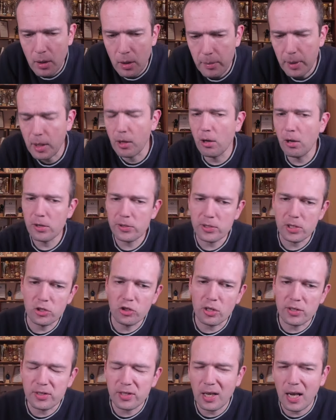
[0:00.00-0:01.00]
because it
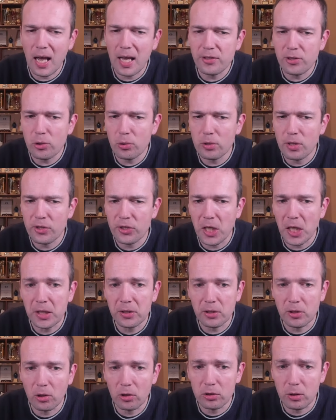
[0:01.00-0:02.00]
just hands you the
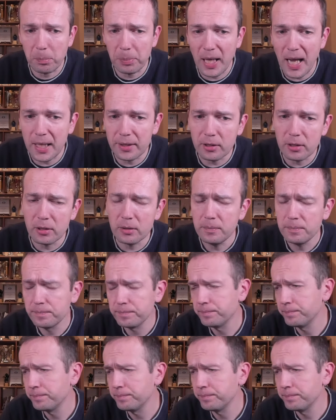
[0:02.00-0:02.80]
center on the platter.